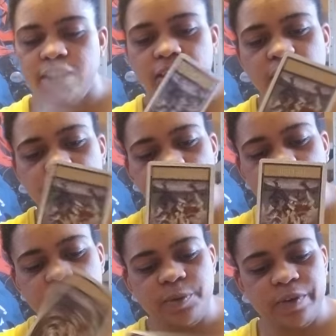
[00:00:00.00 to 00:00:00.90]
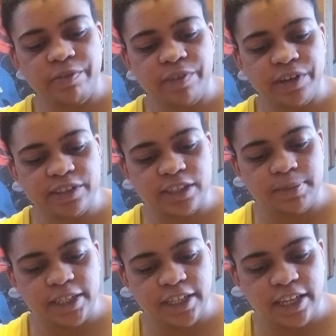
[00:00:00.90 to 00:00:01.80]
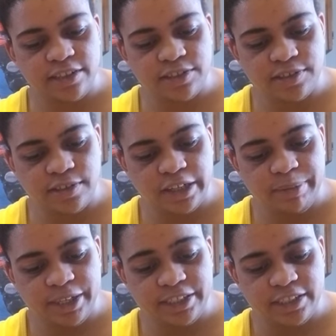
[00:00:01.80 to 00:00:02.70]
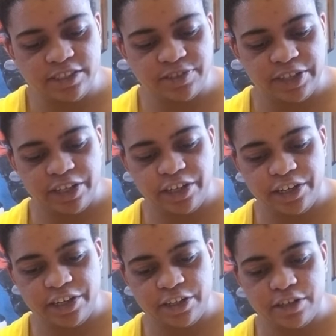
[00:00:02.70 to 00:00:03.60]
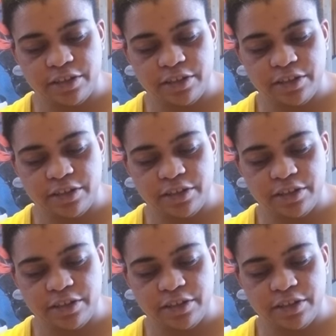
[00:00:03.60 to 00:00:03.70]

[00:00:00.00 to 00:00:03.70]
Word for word: The Moon reverse could be a Cancer or a Pisces right here.